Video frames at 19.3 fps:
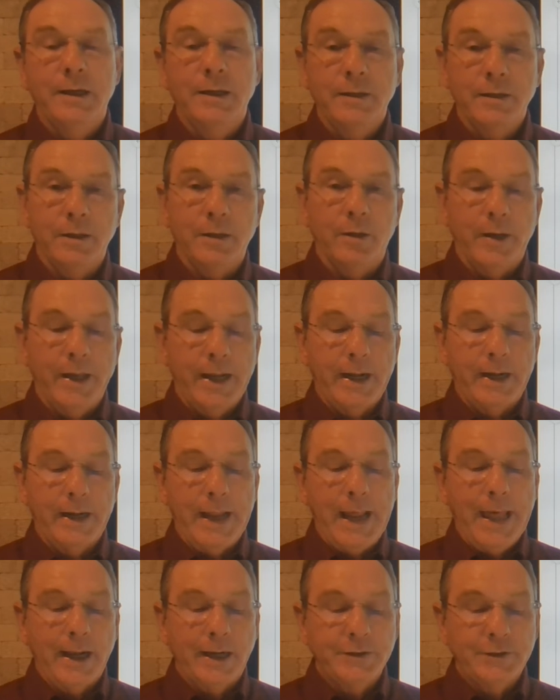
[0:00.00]
An
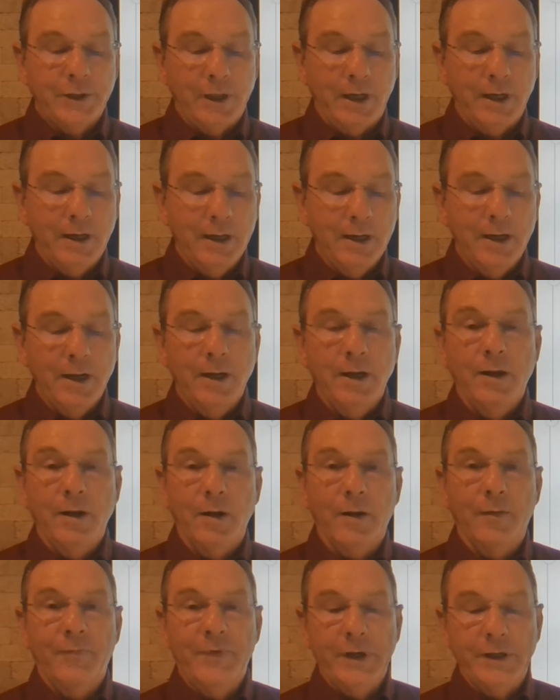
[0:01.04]
analogy
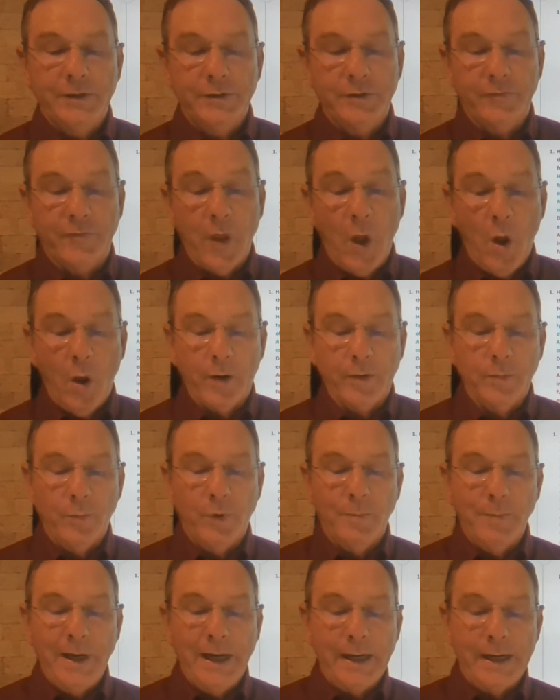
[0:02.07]
of this thought
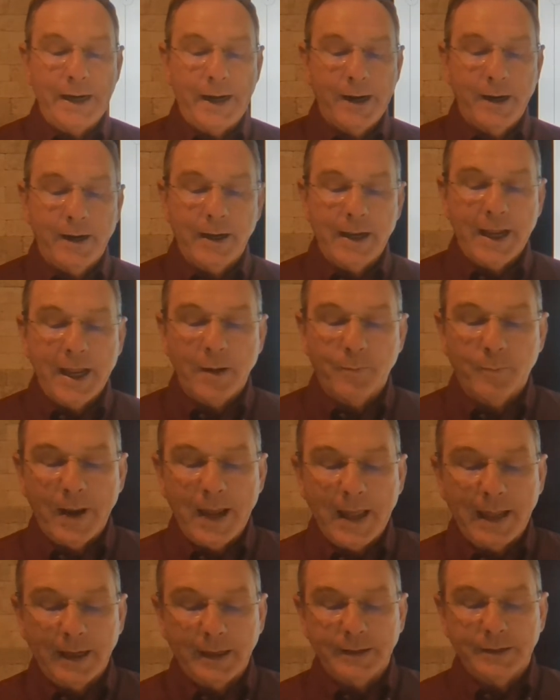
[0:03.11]
would be an airline
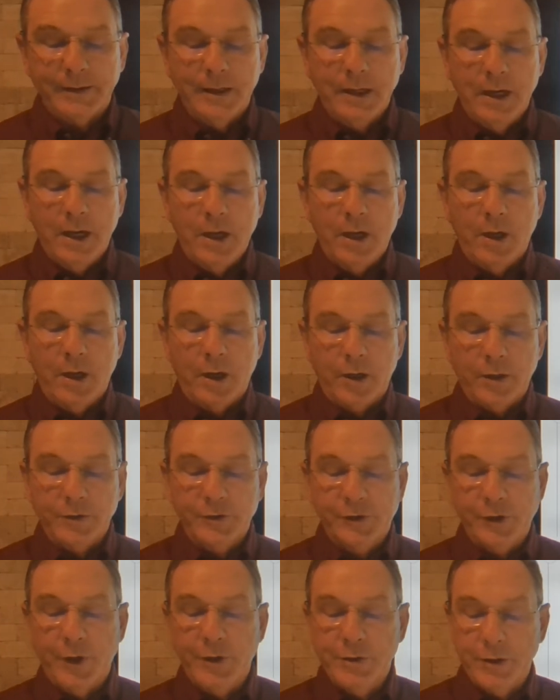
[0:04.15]
pilot or
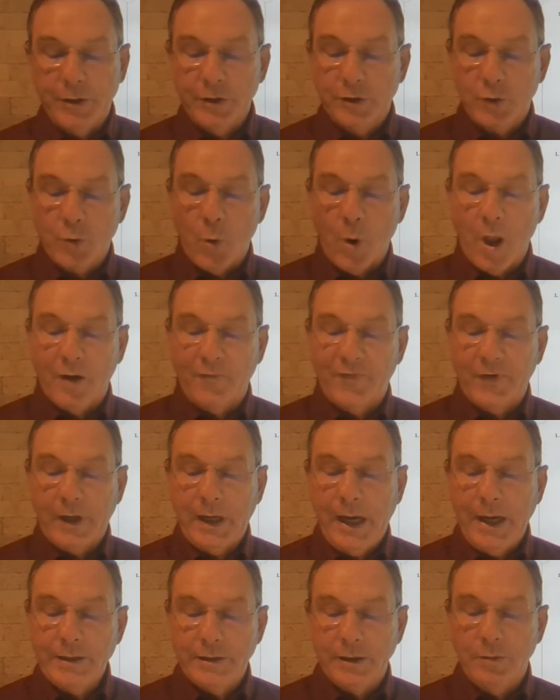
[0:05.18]
surgeon's
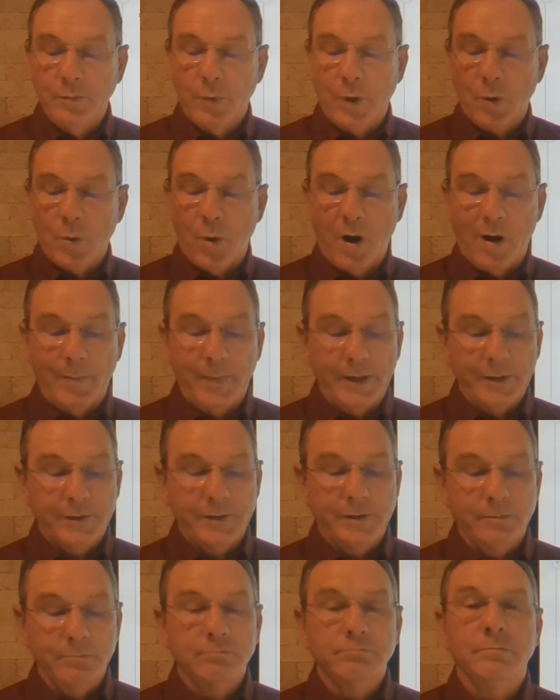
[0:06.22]
qualification
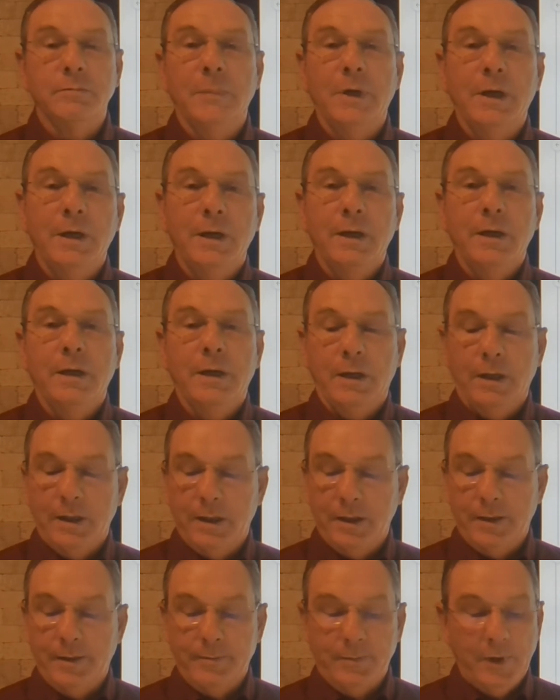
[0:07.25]
requirements.
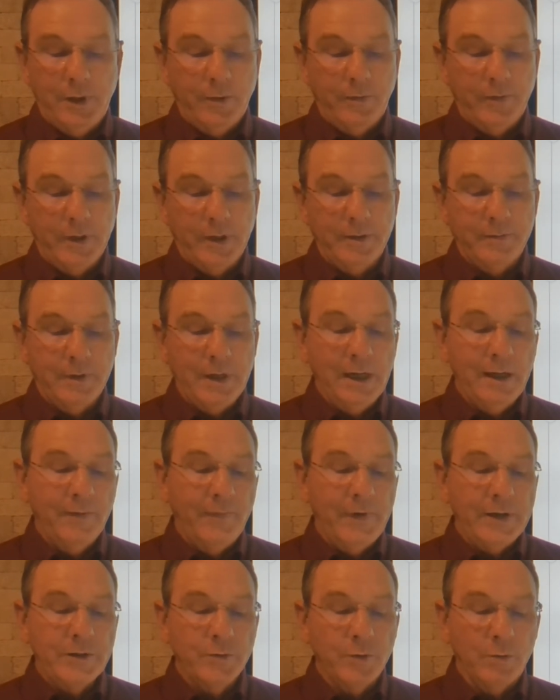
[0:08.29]
The
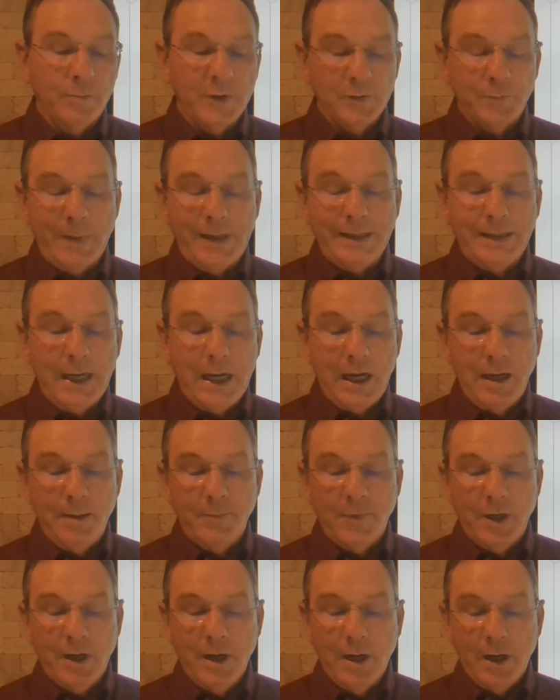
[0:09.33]
individual must be
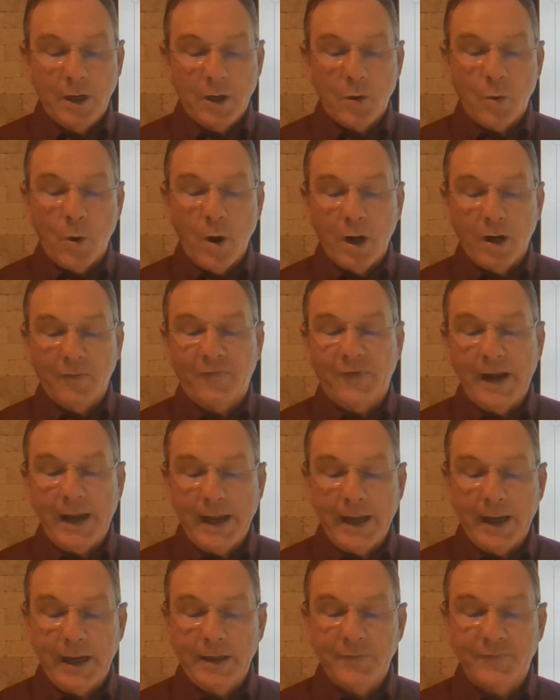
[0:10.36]
deemed
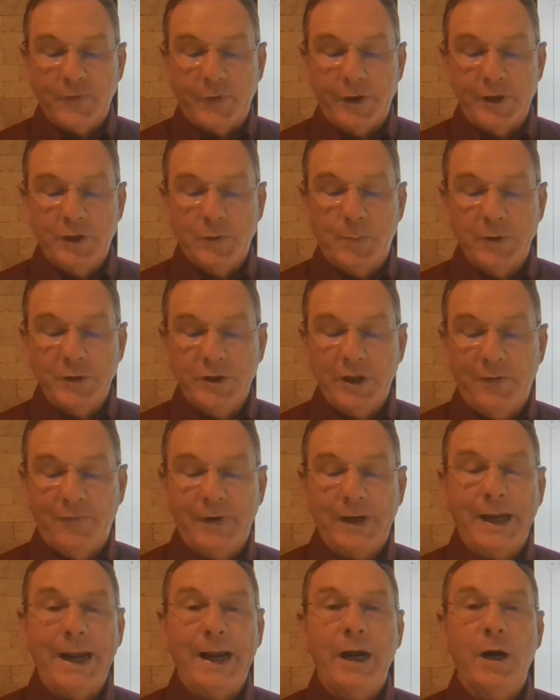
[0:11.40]
qualified for a
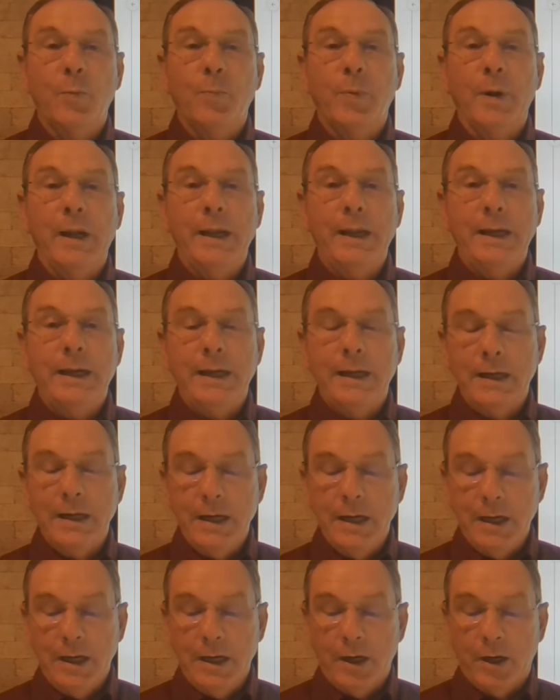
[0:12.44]
specific
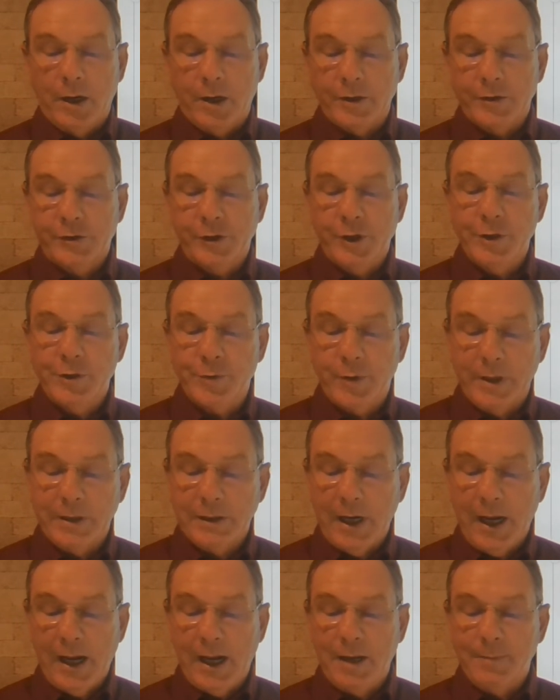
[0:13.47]
airplane or surgery
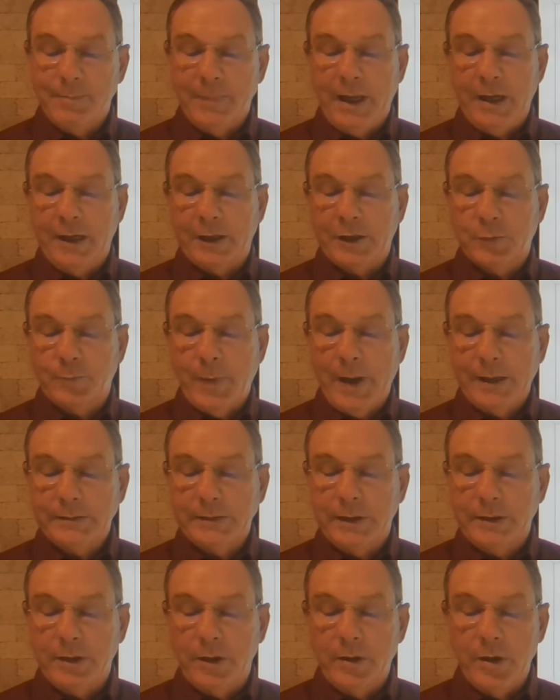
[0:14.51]
type and
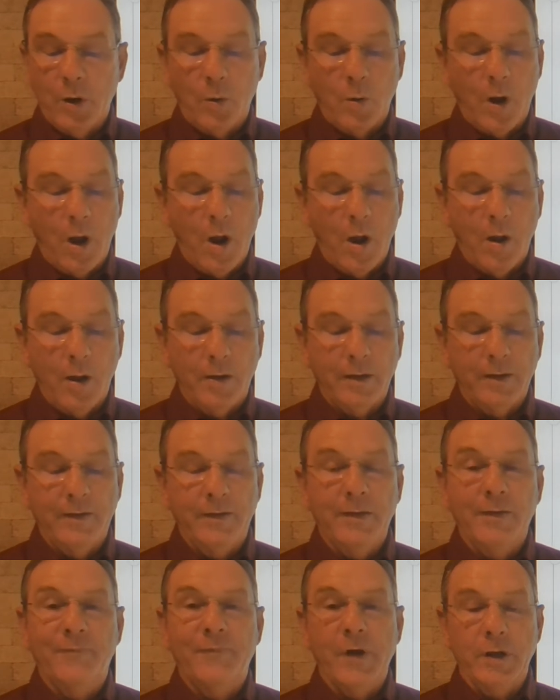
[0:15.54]
expected to know all
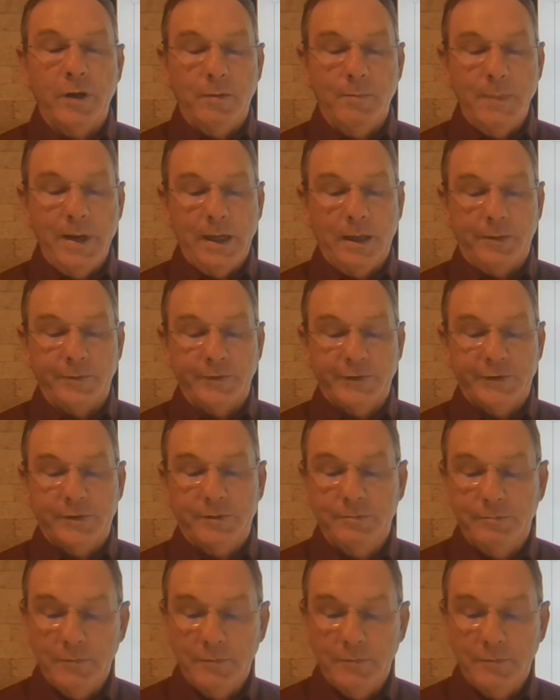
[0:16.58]
of the fundamentals.